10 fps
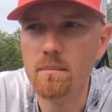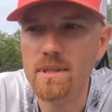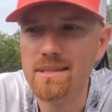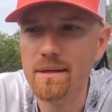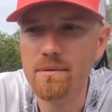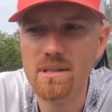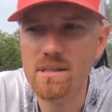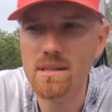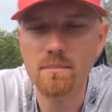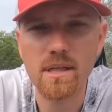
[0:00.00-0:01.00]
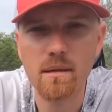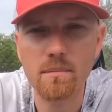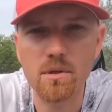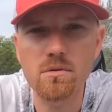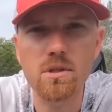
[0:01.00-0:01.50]
This ain't really something
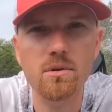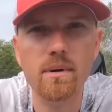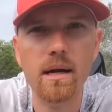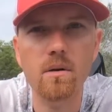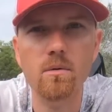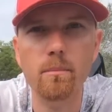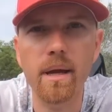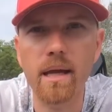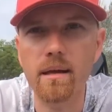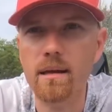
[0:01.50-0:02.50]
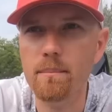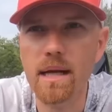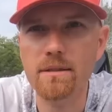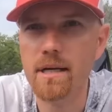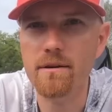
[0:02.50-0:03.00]
I'm using around bait. I'm
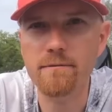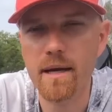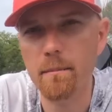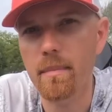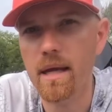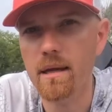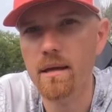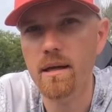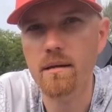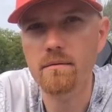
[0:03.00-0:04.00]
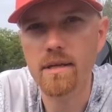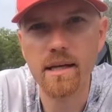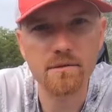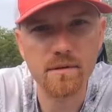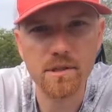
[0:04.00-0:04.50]
not trying to find bait and
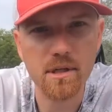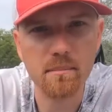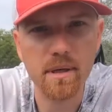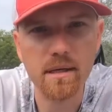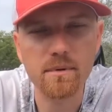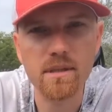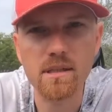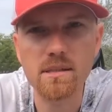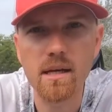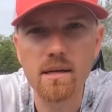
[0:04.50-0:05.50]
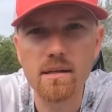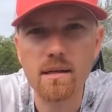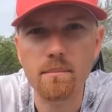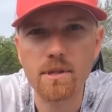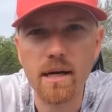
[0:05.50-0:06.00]
catch fish on bait with this.
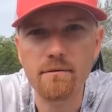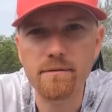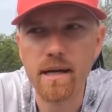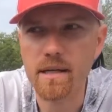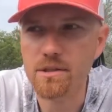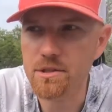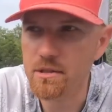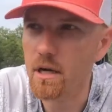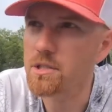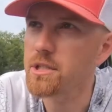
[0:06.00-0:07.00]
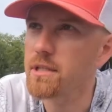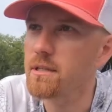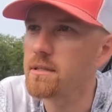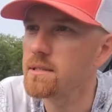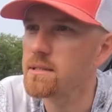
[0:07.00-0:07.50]
I'm trying to find structure.
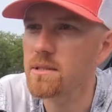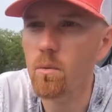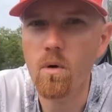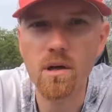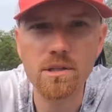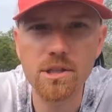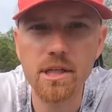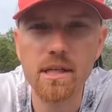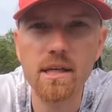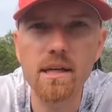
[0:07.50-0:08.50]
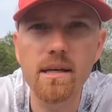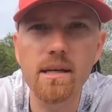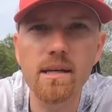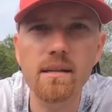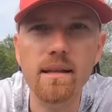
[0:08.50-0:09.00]
This is the one jig
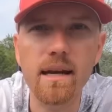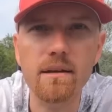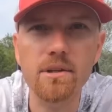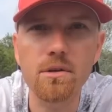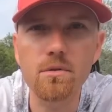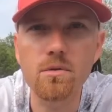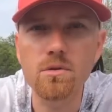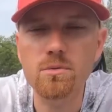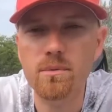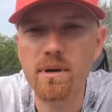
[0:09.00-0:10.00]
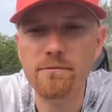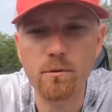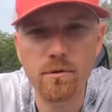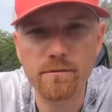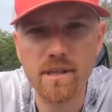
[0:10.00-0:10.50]
that I'll use with my
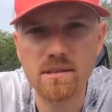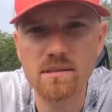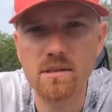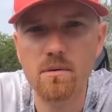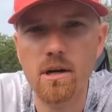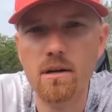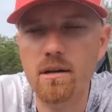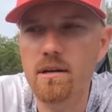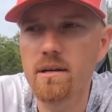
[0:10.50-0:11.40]
forward-facing sonar.